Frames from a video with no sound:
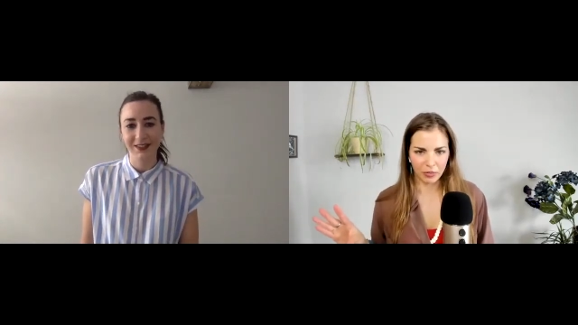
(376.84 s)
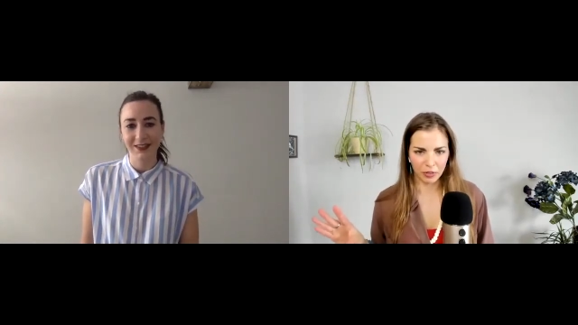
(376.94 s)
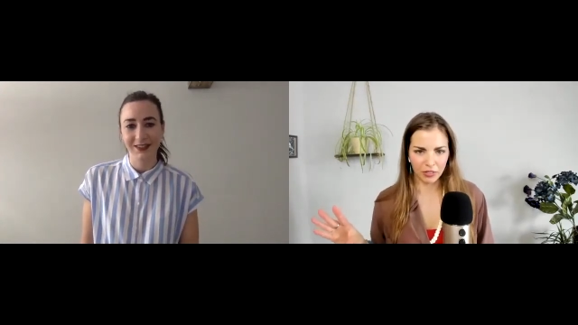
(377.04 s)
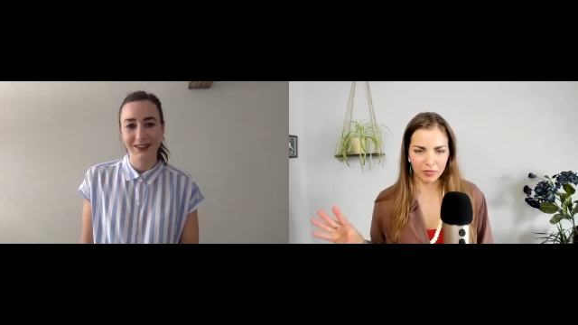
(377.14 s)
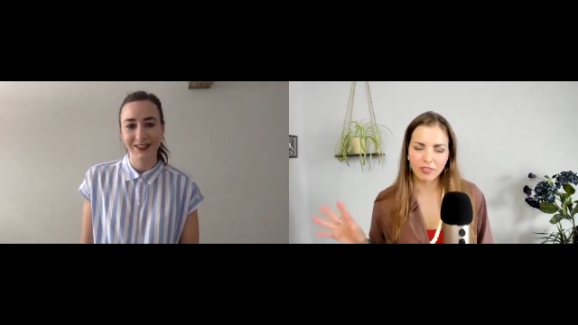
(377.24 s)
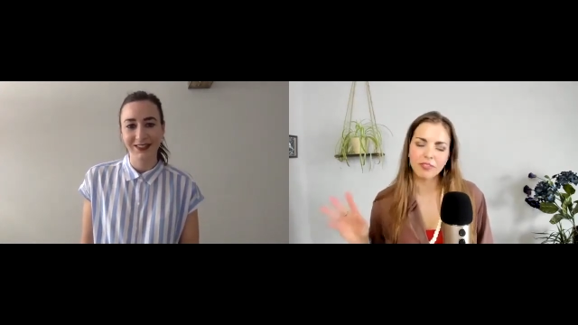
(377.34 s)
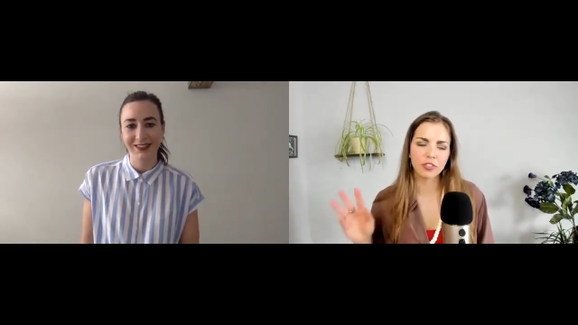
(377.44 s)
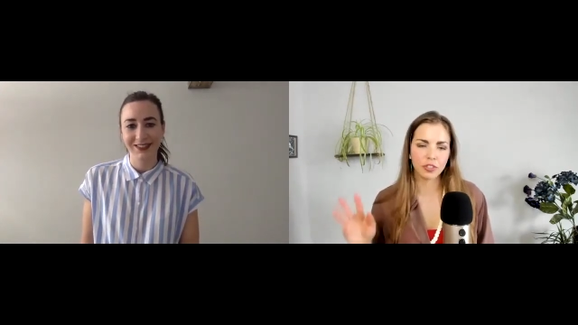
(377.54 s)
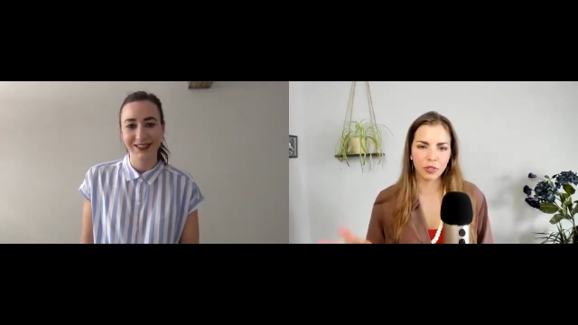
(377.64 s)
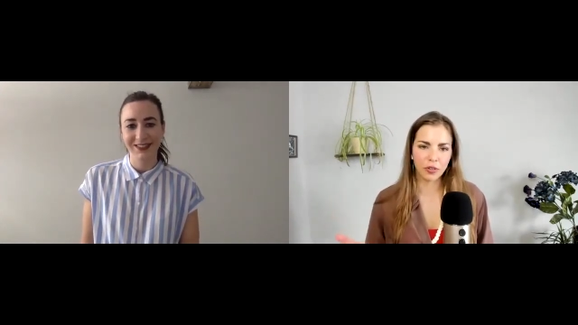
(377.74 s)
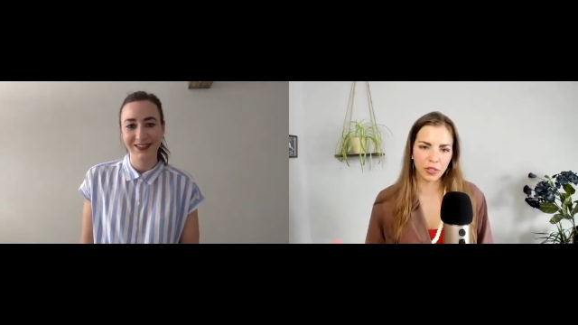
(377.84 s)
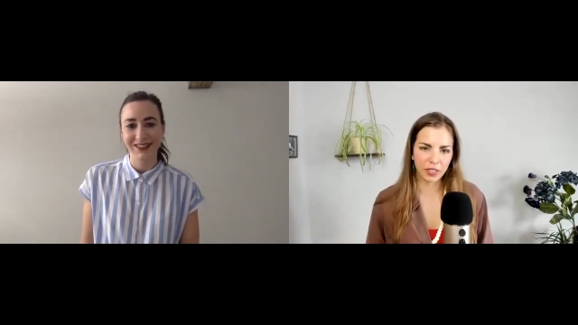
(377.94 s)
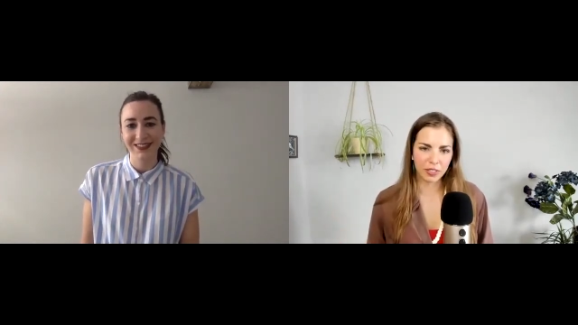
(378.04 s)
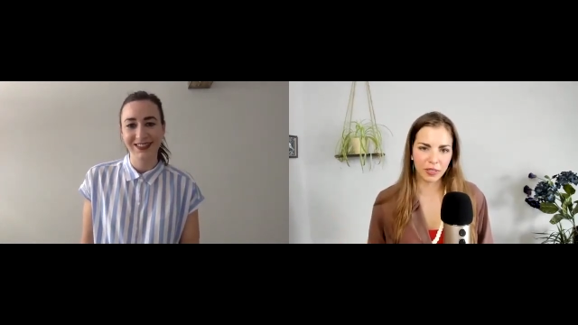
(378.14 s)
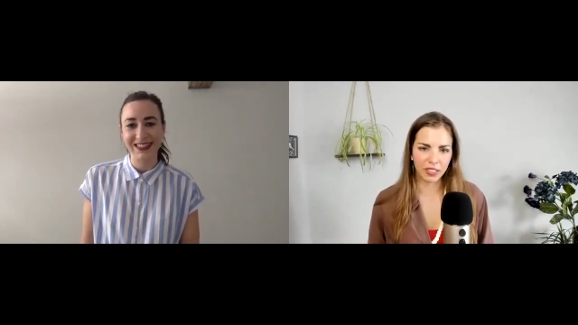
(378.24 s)
Speaker 1: world, Joe Rogan
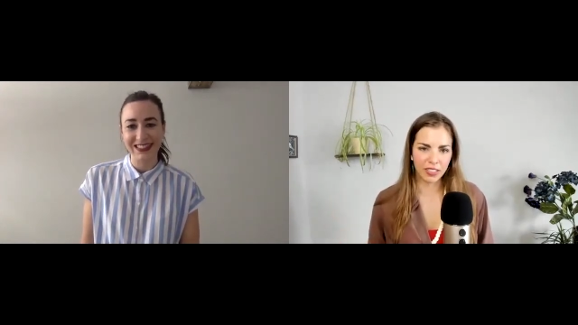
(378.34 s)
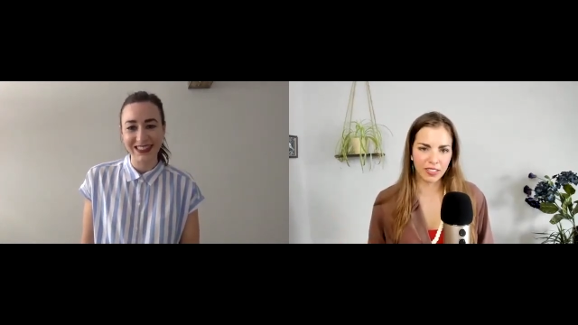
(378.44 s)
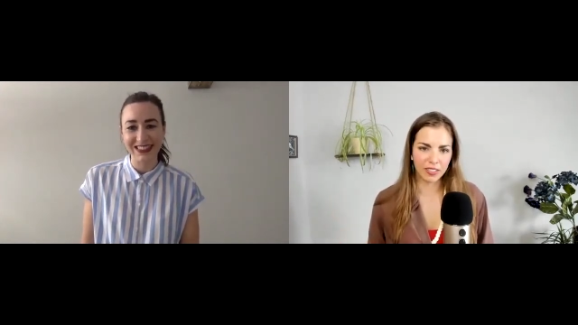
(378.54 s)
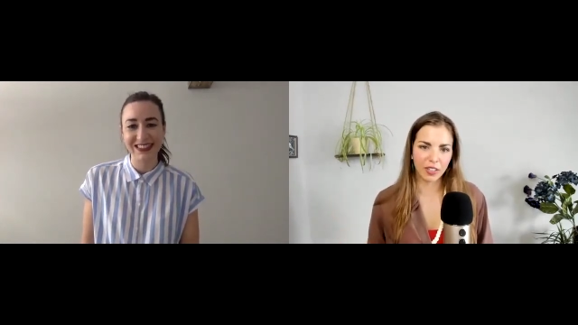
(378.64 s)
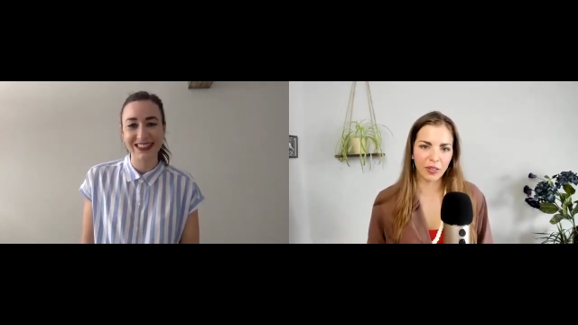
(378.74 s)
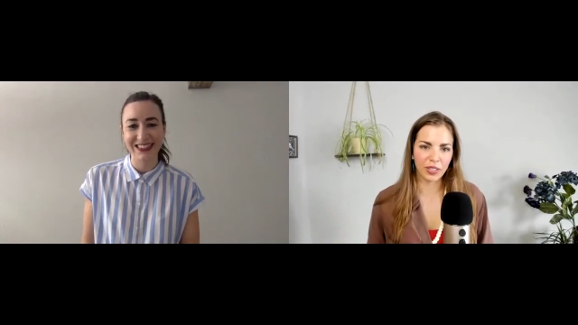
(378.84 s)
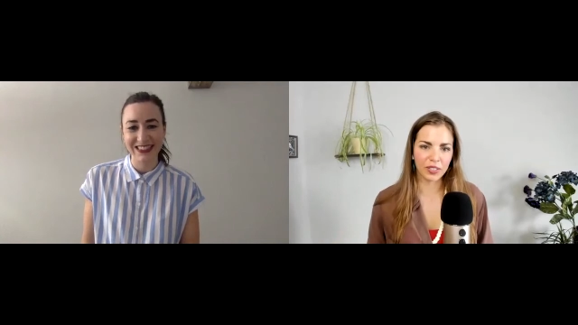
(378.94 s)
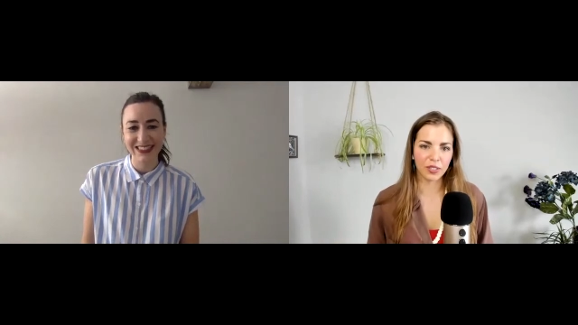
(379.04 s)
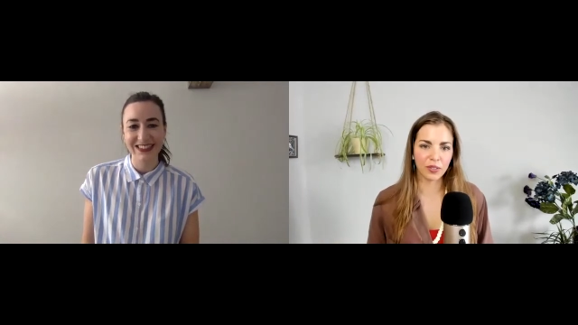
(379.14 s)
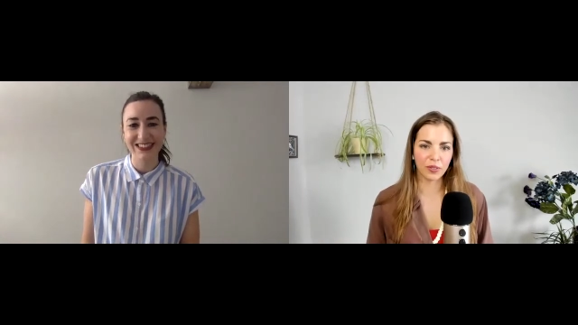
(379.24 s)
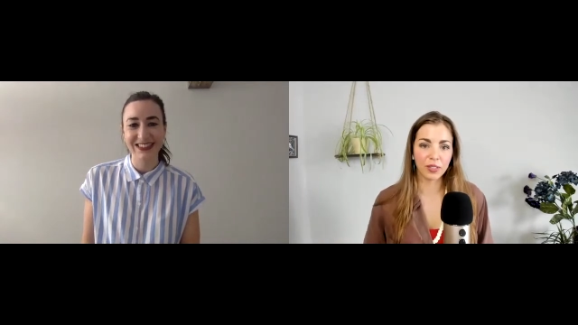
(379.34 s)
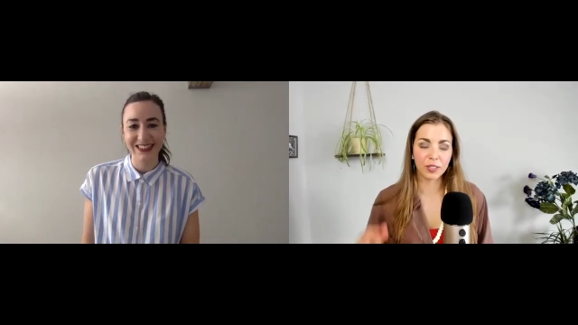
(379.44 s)
Experience going to